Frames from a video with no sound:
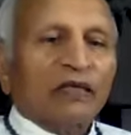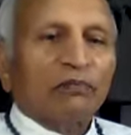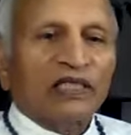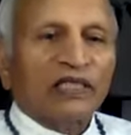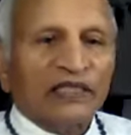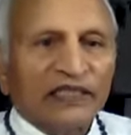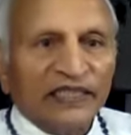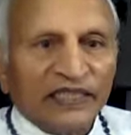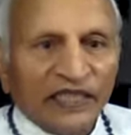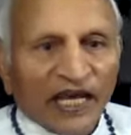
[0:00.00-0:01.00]
But
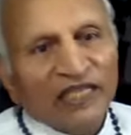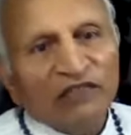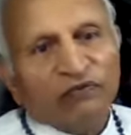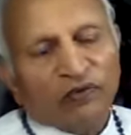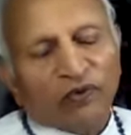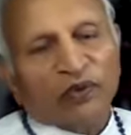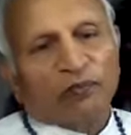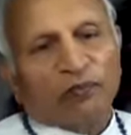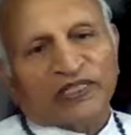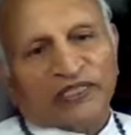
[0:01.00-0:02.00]
this 9-fold
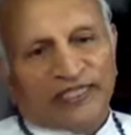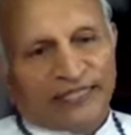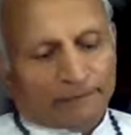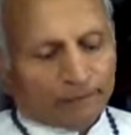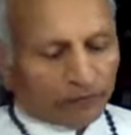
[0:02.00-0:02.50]
bhakti,